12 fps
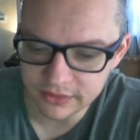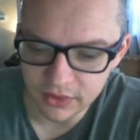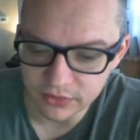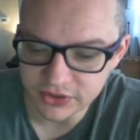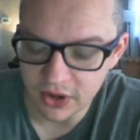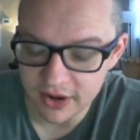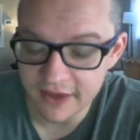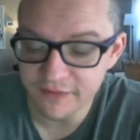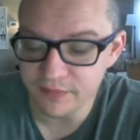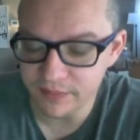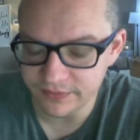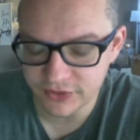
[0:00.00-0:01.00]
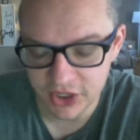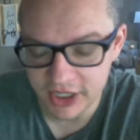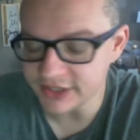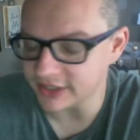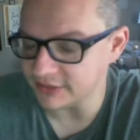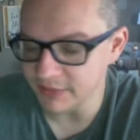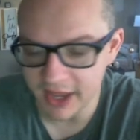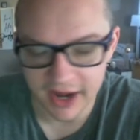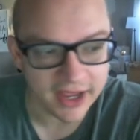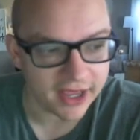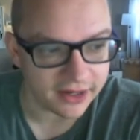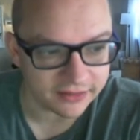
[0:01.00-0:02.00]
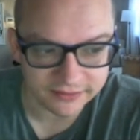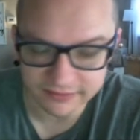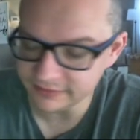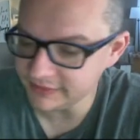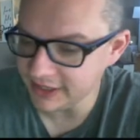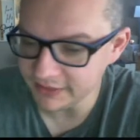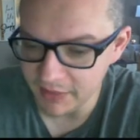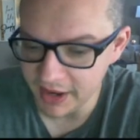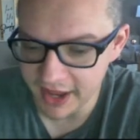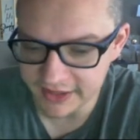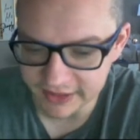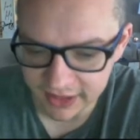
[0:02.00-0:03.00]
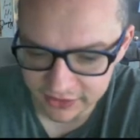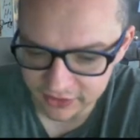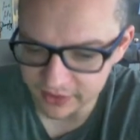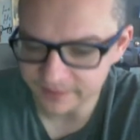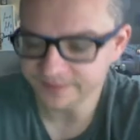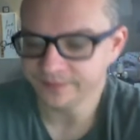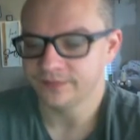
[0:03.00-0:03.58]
Oh, sorry. Jesus, man, I gotta get my head together here.